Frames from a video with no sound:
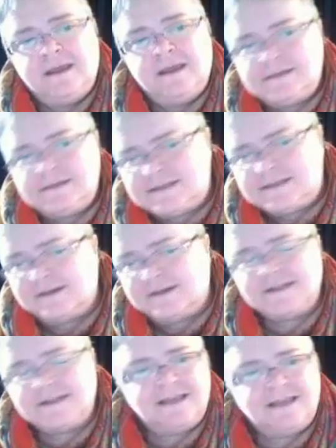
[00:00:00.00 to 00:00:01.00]
start
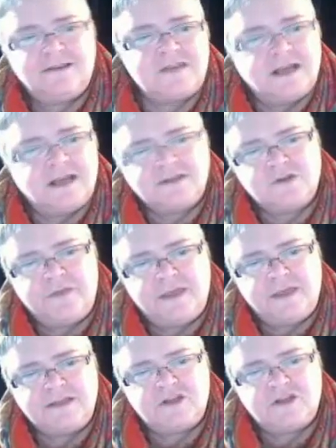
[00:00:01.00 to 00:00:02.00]
taking those high school things
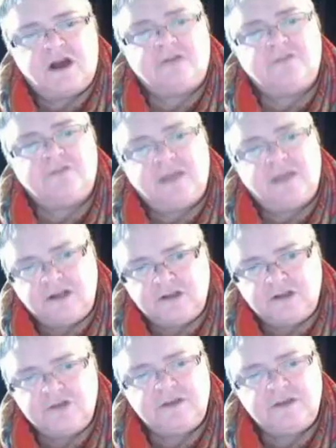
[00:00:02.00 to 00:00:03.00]
off and
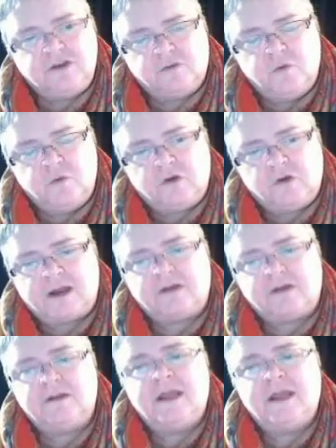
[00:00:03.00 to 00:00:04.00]
including your work record.
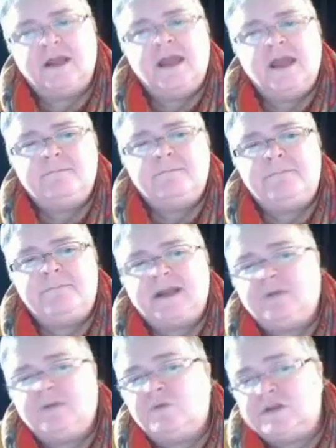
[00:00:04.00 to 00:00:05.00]
But I
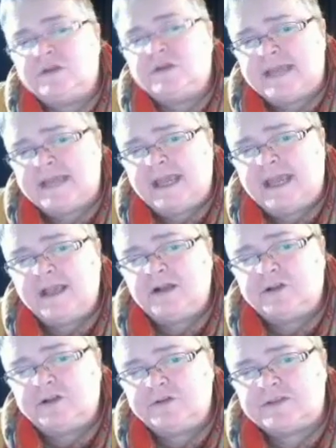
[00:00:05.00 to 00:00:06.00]
would say
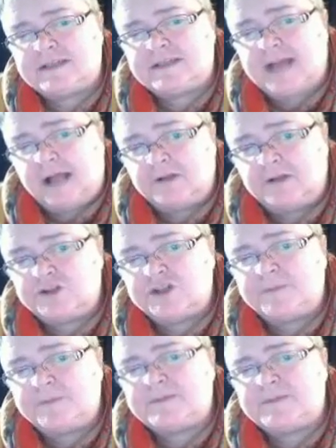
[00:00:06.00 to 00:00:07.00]
include scholarships
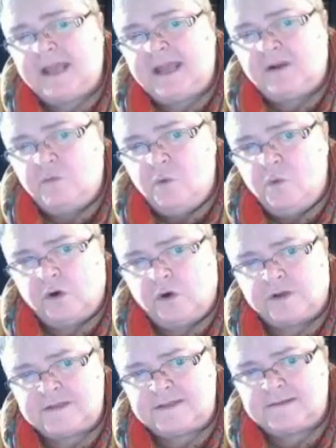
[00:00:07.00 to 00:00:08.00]
and awards,
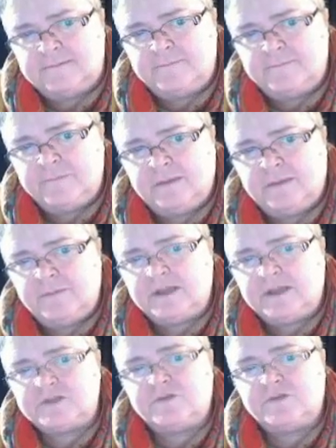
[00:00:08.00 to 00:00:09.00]
because
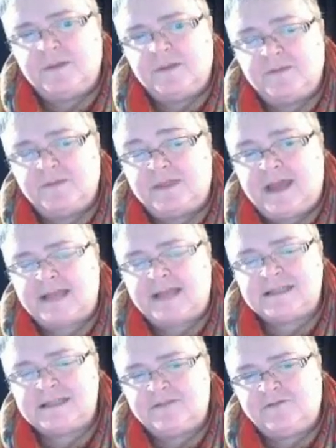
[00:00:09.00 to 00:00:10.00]
remember, that's the
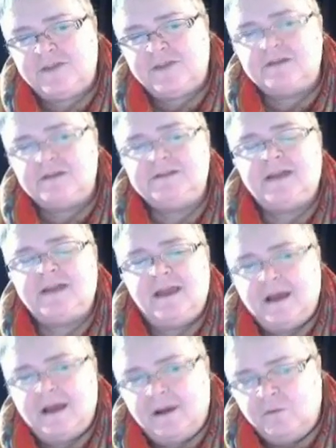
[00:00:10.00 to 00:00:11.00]
field
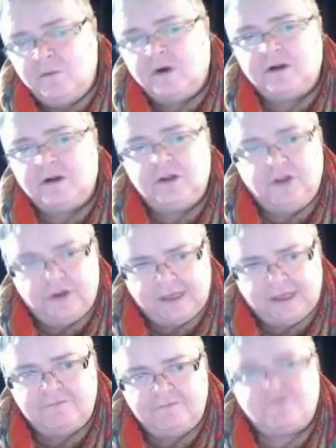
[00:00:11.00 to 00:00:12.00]
we're looking
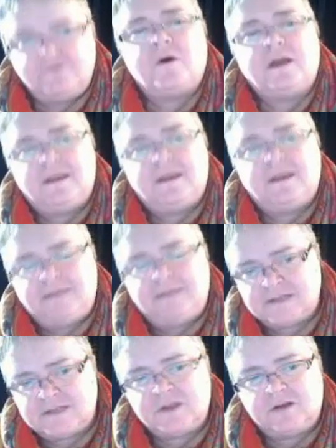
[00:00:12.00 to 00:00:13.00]
for, and that's what
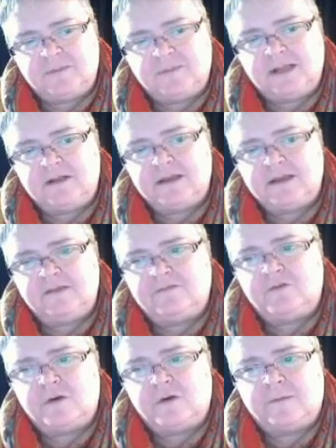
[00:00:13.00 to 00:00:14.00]
they're going to be looking for.